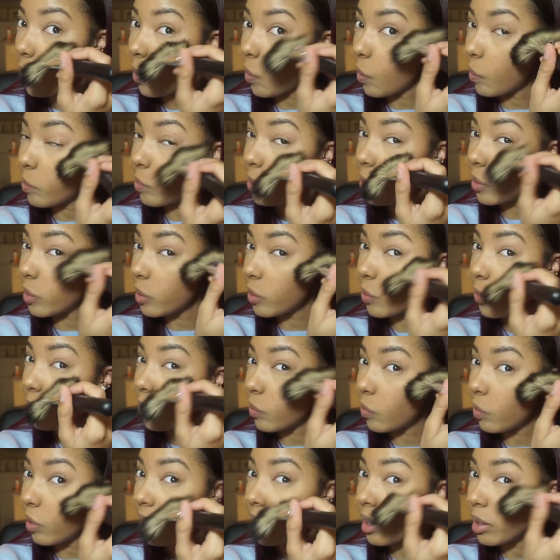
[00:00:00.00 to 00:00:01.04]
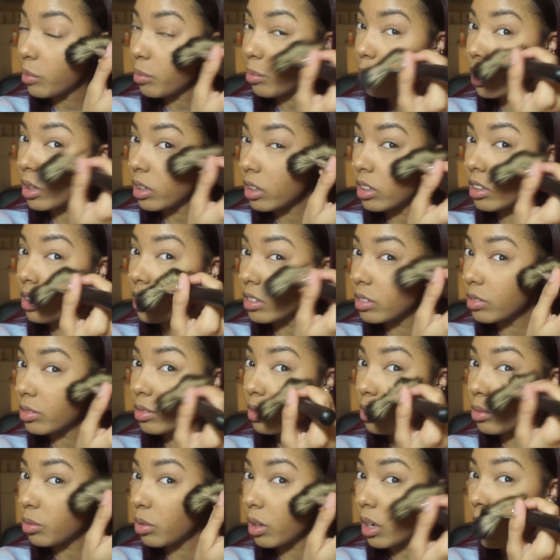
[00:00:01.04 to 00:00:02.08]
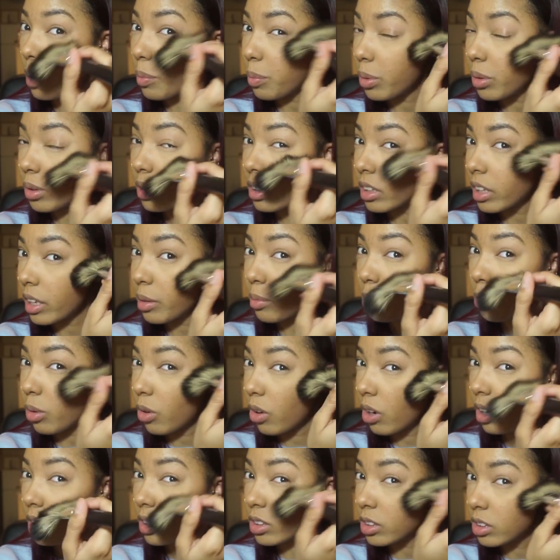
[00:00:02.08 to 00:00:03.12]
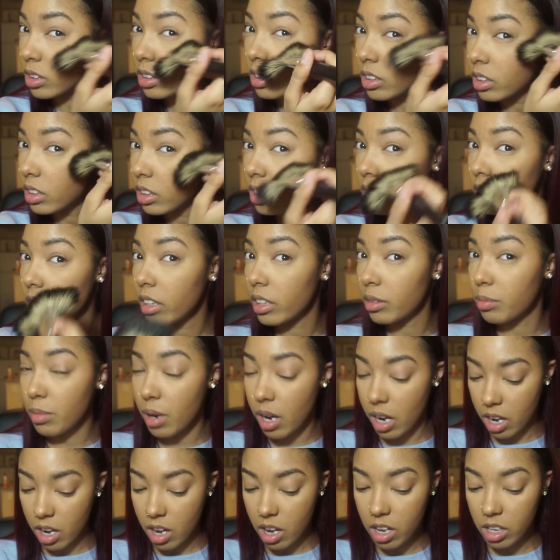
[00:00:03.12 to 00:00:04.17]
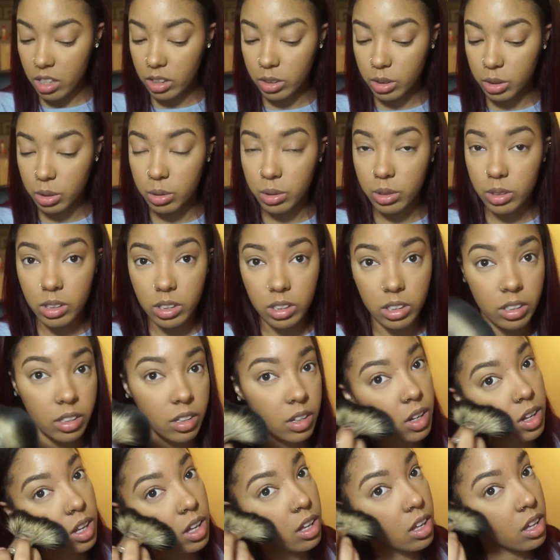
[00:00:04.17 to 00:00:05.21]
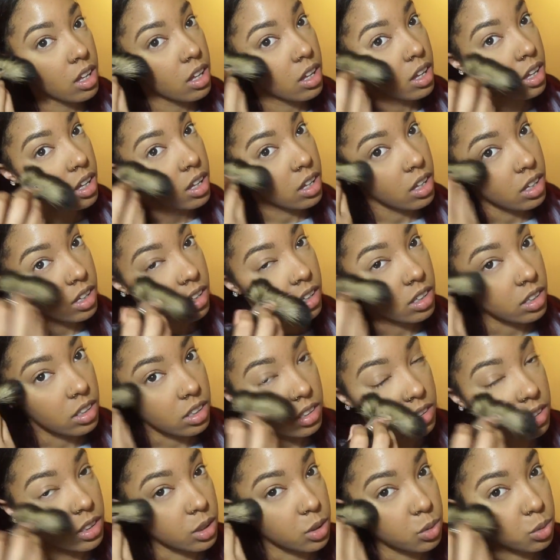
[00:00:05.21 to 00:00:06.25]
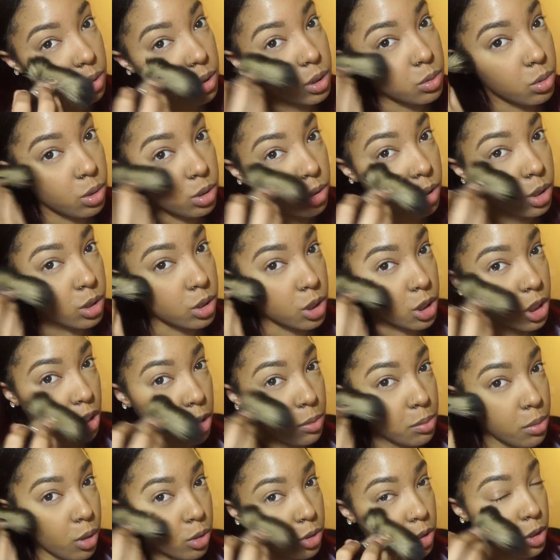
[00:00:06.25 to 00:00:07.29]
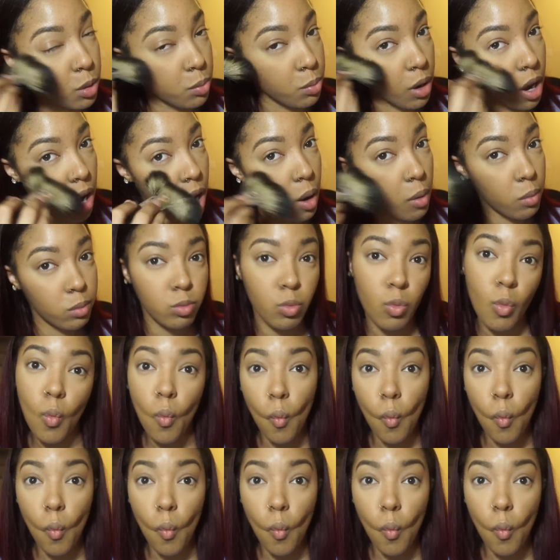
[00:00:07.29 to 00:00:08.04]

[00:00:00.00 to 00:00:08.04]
I'll put it right above where I put that bronzer in my contour, because that's where you want your cheekbones to pop.